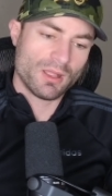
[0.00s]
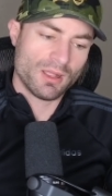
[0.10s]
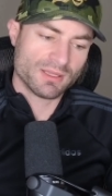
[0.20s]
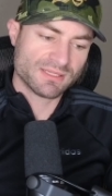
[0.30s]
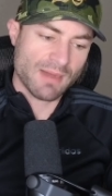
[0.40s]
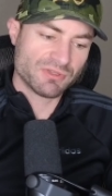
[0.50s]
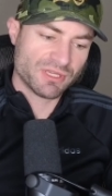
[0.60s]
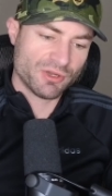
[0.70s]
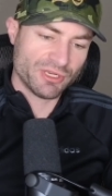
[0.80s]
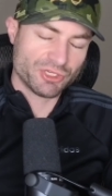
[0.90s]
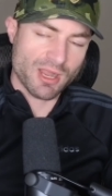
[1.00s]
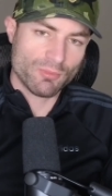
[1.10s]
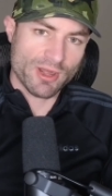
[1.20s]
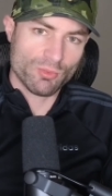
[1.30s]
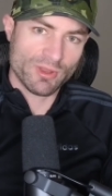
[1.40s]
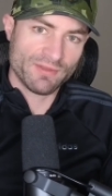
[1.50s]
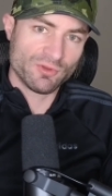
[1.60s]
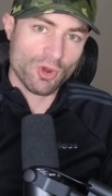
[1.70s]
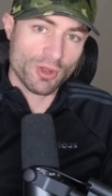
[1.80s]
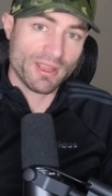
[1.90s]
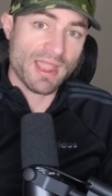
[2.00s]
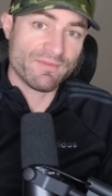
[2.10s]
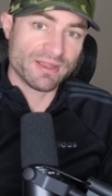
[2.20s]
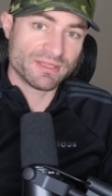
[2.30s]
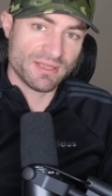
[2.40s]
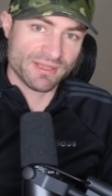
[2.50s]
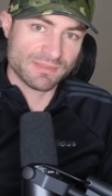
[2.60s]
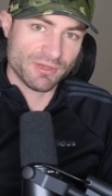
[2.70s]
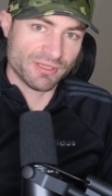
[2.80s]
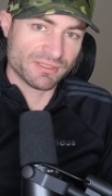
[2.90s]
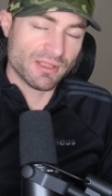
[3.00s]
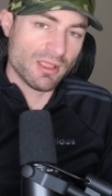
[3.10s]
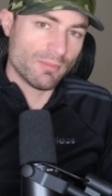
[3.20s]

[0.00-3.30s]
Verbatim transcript: uh, cybersecurity job right away if you already have IT experience.